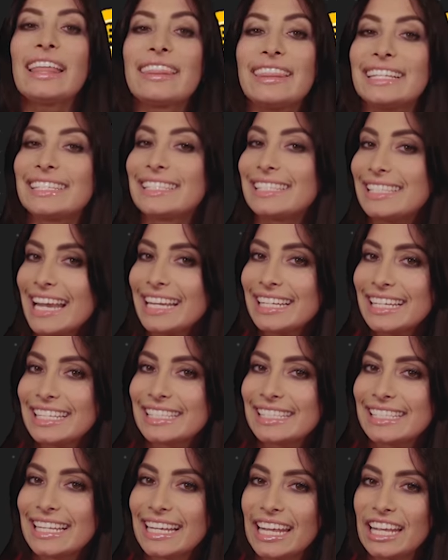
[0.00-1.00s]
The state
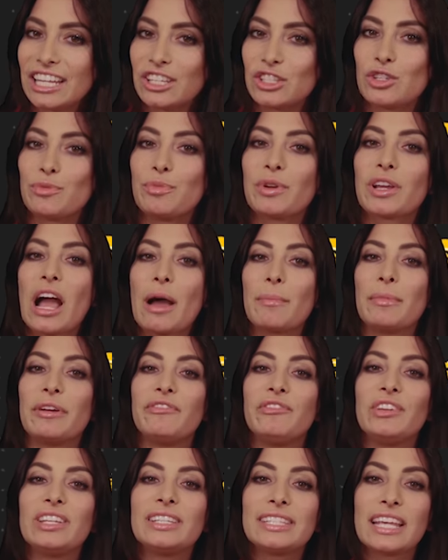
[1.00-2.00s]
is seeking to become a
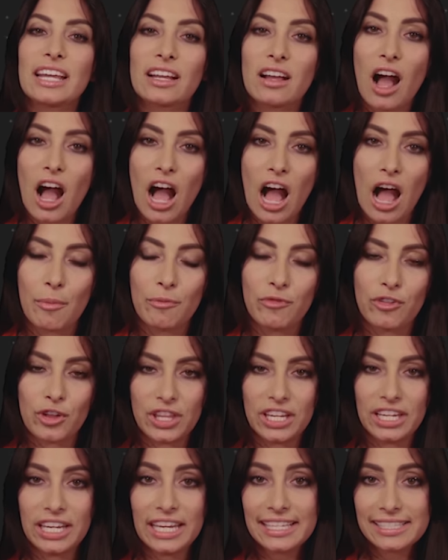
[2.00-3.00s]
fintech hub for
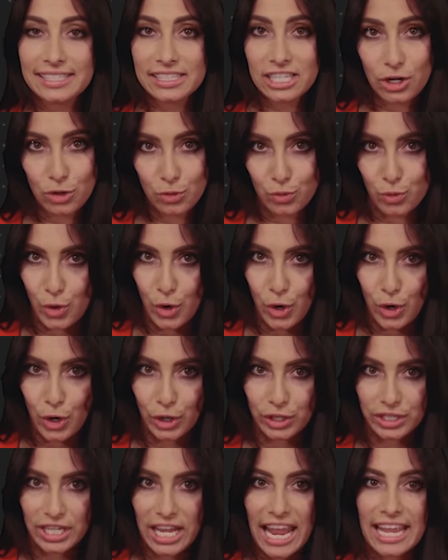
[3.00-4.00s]
the Eastern
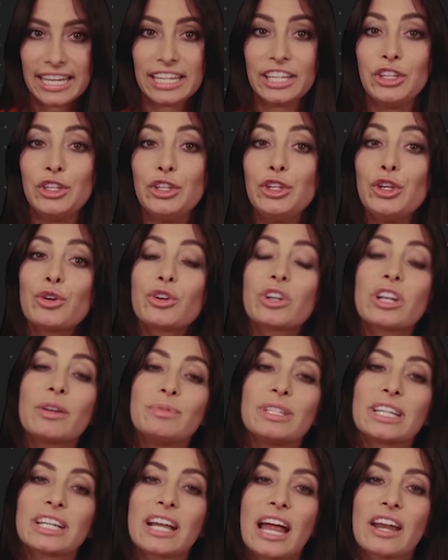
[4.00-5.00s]
world, and a new
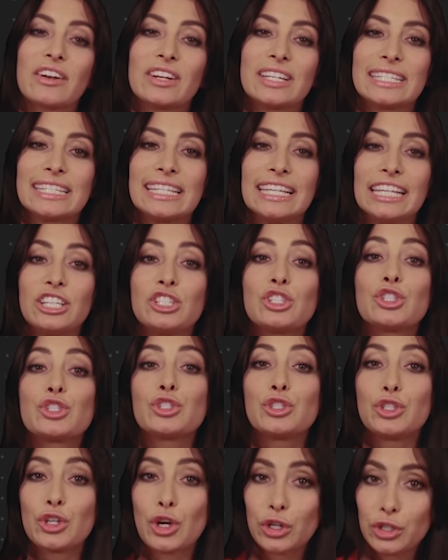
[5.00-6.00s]
cryptocurrency is
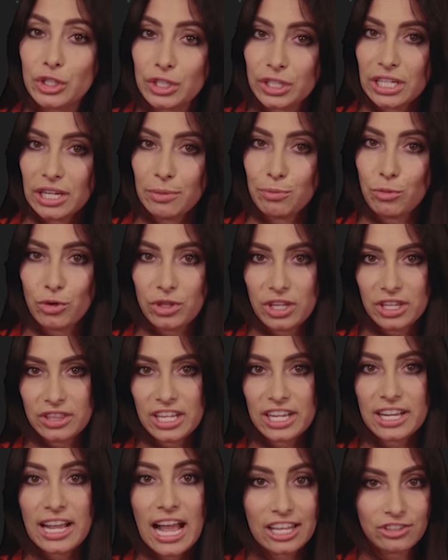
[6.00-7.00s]
certainly moving
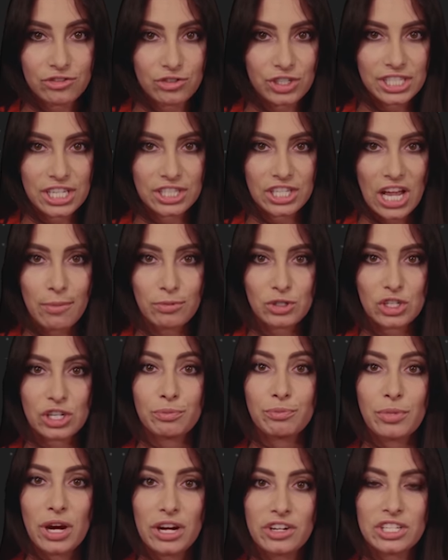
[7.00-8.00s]
the country's
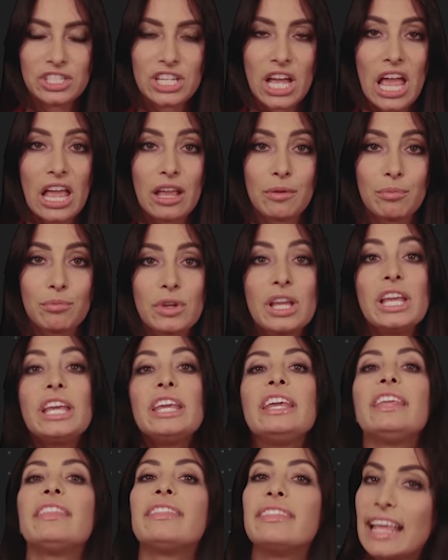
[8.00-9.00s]
adoption paradigm
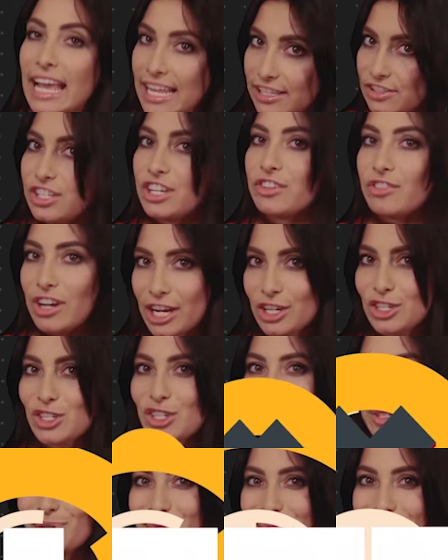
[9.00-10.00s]
in that
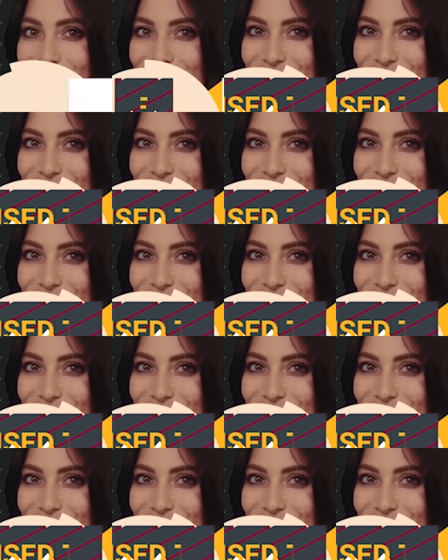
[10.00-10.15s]
direction.